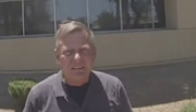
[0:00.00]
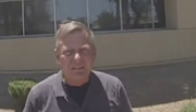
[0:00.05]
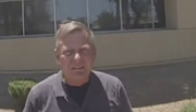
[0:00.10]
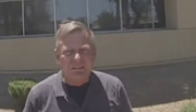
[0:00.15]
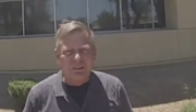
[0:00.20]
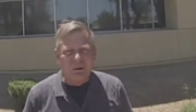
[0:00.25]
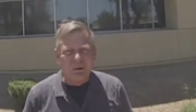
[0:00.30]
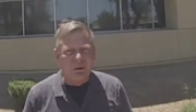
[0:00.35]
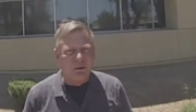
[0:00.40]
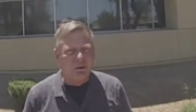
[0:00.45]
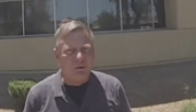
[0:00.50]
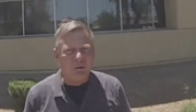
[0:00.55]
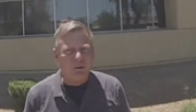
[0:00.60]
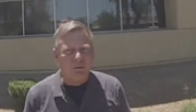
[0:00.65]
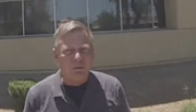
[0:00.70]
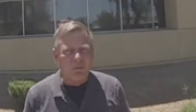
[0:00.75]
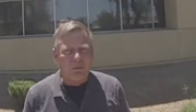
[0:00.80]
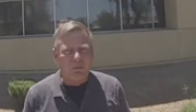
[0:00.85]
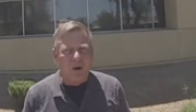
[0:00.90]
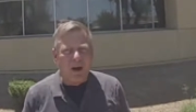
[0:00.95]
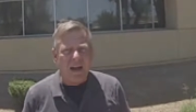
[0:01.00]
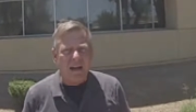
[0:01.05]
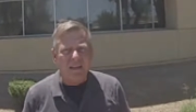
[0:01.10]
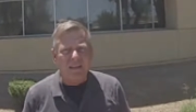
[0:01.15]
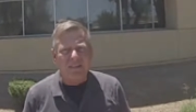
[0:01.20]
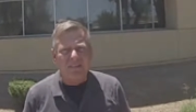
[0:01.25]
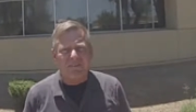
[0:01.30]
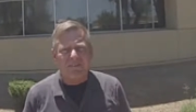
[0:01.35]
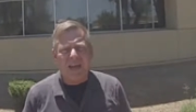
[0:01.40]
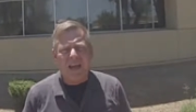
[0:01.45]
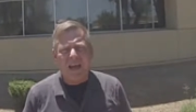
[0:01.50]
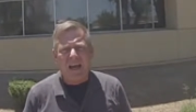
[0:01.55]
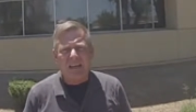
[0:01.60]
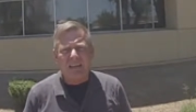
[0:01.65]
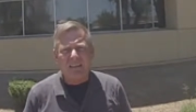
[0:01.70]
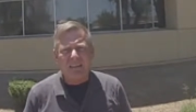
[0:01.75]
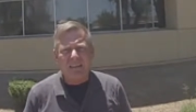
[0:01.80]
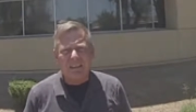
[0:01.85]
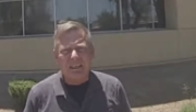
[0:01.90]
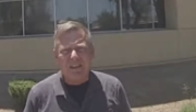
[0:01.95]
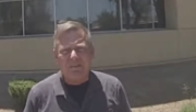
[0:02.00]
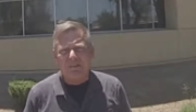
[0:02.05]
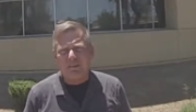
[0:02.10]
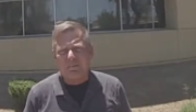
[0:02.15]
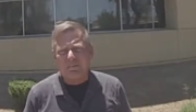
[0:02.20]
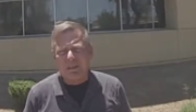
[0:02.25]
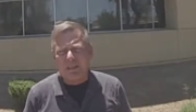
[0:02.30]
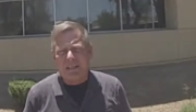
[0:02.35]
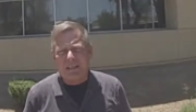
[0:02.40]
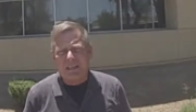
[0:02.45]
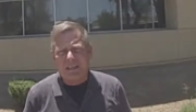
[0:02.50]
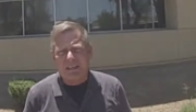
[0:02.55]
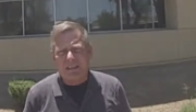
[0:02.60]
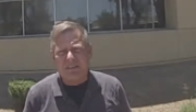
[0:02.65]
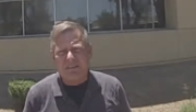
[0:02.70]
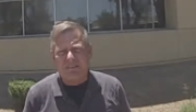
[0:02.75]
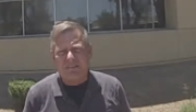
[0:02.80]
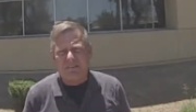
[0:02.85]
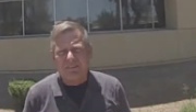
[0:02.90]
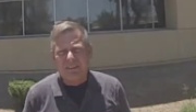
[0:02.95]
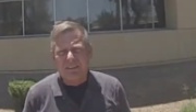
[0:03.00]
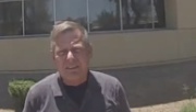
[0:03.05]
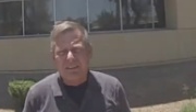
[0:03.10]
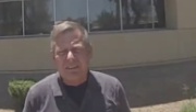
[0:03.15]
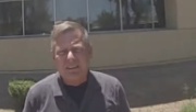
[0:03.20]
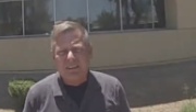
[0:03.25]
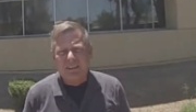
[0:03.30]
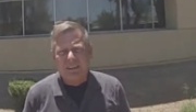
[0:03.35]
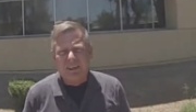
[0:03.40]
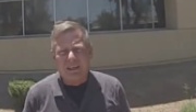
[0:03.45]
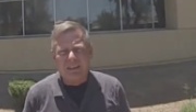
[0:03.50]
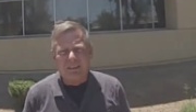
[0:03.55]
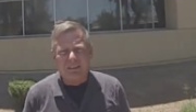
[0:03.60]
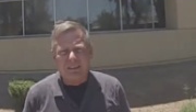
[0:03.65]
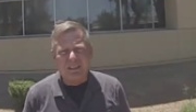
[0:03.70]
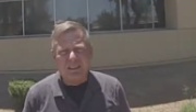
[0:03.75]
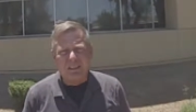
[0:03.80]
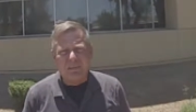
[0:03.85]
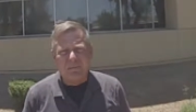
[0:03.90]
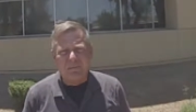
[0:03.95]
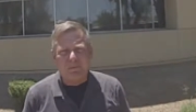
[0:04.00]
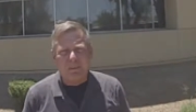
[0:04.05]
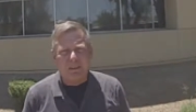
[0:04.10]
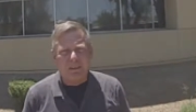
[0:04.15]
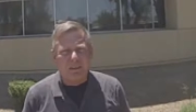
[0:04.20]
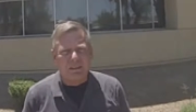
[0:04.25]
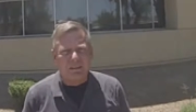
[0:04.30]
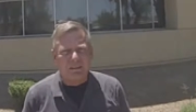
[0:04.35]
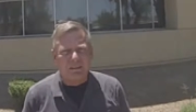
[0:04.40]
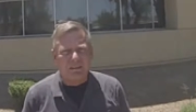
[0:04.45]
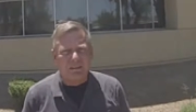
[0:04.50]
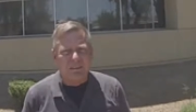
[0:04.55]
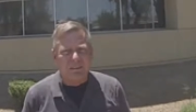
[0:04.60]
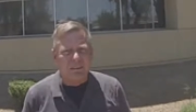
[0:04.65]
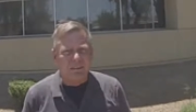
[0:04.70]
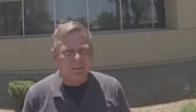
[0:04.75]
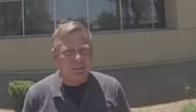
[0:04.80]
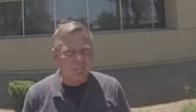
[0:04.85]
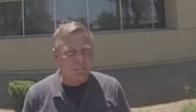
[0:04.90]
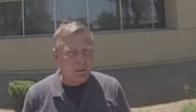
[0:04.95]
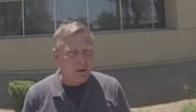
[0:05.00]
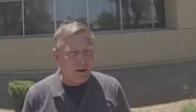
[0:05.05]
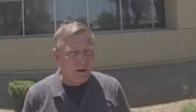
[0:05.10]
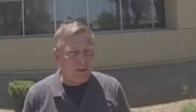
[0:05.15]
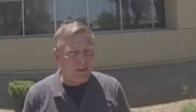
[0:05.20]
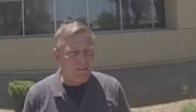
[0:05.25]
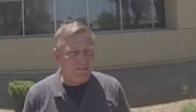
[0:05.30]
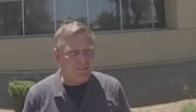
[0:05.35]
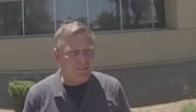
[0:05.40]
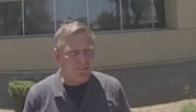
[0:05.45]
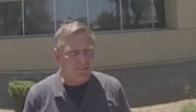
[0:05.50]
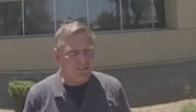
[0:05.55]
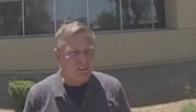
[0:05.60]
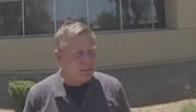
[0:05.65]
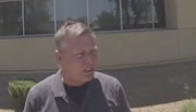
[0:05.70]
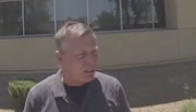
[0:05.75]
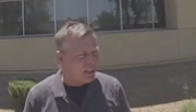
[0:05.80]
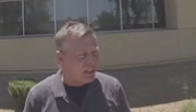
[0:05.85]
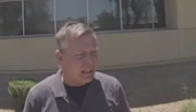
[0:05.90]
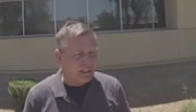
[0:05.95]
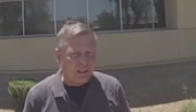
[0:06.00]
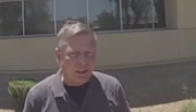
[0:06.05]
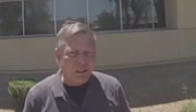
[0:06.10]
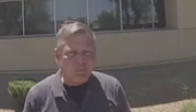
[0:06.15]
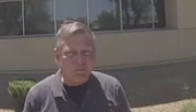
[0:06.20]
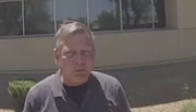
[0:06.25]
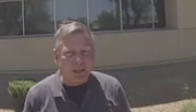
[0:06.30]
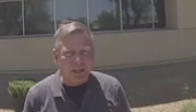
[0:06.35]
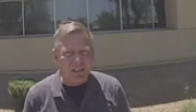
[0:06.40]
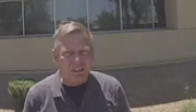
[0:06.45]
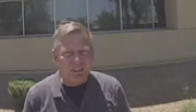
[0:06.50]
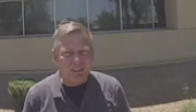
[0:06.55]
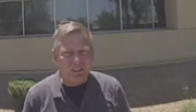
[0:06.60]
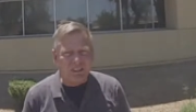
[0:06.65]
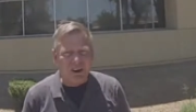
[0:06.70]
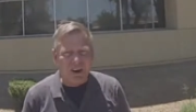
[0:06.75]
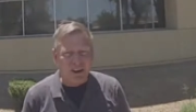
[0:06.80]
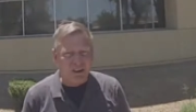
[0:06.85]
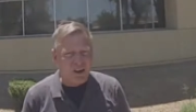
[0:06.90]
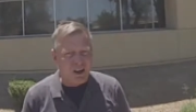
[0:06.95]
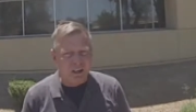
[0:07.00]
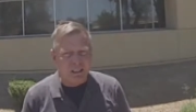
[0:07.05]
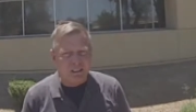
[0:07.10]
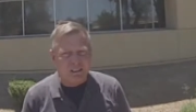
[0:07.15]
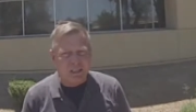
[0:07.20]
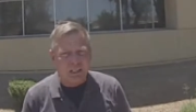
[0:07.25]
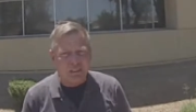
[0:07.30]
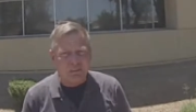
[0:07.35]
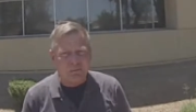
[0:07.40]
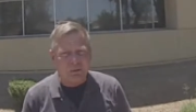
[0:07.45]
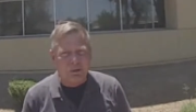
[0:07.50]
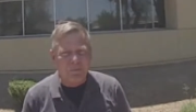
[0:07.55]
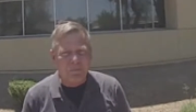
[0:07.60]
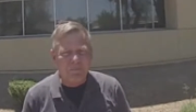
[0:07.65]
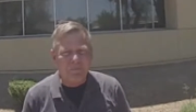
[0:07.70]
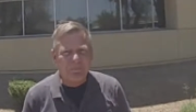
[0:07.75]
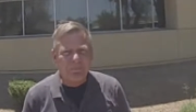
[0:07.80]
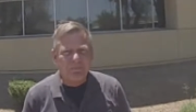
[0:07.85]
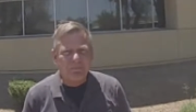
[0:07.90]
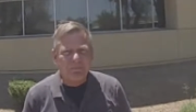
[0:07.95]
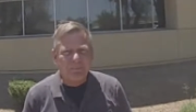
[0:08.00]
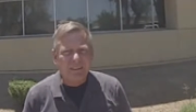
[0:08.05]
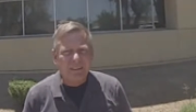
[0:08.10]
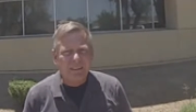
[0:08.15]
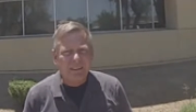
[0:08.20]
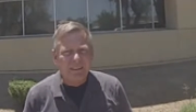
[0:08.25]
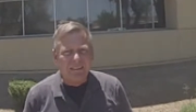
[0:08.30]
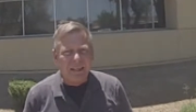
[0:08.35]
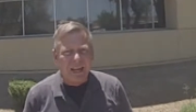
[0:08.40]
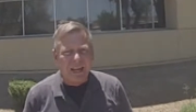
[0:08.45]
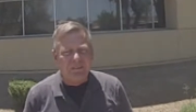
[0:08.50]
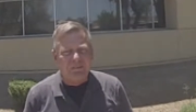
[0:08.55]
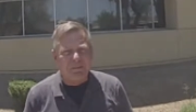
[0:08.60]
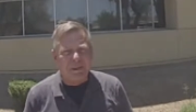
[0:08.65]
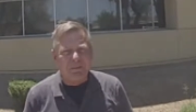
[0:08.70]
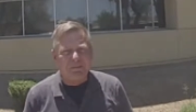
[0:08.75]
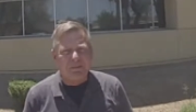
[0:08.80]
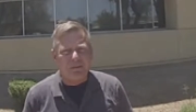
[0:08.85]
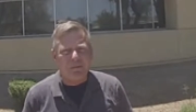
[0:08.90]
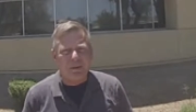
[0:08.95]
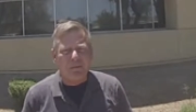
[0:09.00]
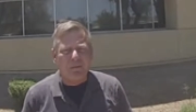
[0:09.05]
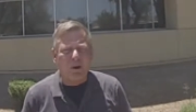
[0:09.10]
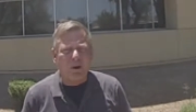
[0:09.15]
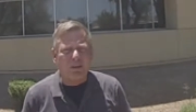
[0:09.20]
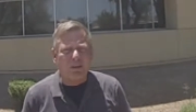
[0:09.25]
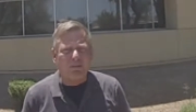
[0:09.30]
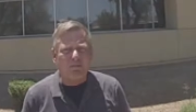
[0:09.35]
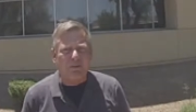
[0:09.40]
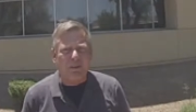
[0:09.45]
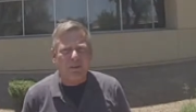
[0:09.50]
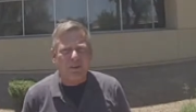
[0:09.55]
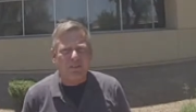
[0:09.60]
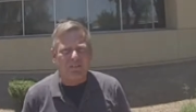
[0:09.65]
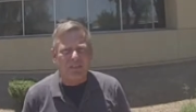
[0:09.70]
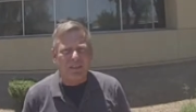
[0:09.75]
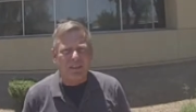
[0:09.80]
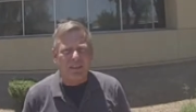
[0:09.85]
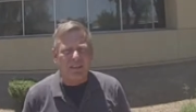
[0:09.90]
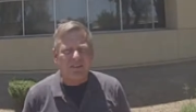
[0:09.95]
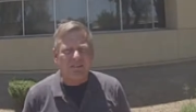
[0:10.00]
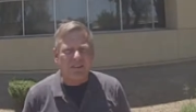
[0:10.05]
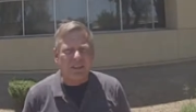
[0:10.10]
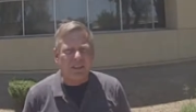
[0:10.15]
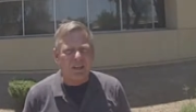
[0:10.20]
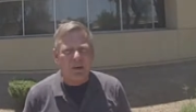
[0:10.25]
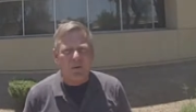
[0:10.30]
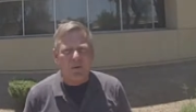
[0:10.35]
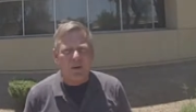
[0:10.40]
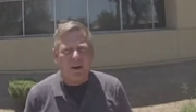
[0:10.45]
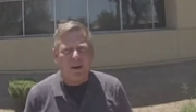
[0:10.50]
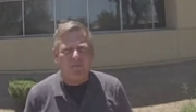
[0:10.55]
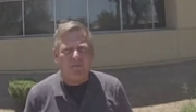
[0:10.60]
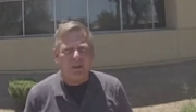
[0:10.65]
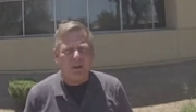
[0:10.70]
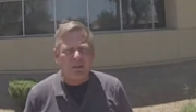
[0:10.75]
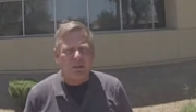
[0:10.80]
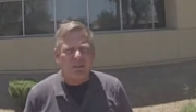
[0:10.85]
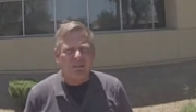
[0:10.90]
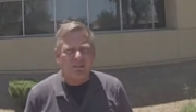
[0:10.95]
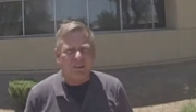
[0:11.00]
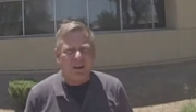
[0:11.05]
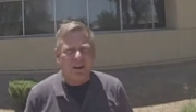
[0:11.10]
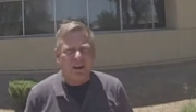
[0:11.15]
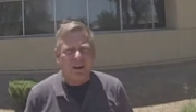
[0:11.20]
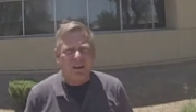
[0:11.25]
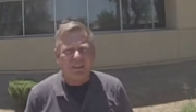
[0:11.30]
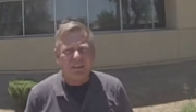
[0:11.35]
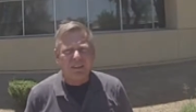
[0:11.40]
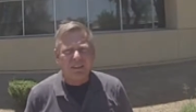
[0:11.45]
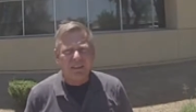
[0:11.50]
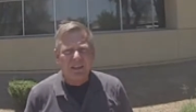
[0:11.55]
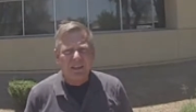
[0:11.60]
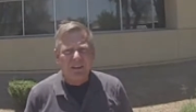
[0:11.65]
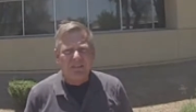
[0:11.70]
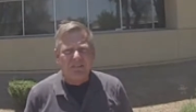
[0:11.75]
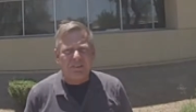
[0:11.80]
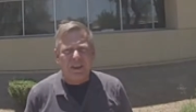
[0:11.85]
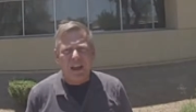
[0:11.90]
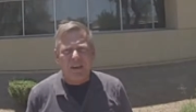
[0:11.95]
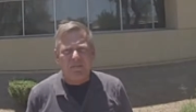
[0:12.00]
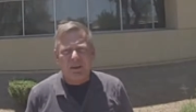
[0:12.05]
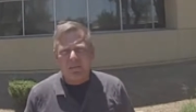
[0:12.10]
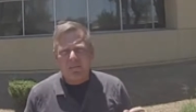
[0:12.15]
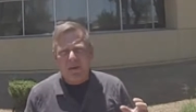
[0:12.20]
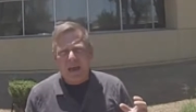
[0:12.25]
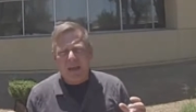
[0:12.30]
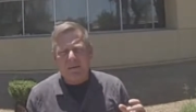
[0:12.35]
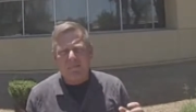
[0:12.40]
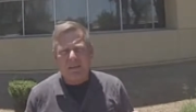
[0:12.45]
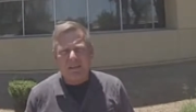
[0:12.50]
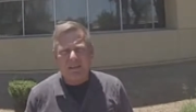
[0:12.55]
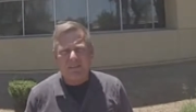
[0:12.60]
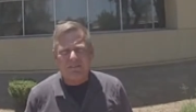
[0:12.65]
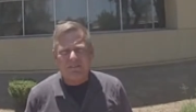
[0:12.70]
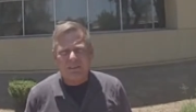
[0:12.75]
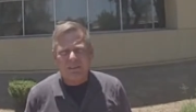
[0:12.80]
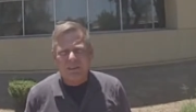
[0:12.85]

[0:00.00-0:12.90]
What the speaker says: So why is that? Is it because the parents in this place are not accessible? That seems to be where their focus is. They don't want to focus on saving babies,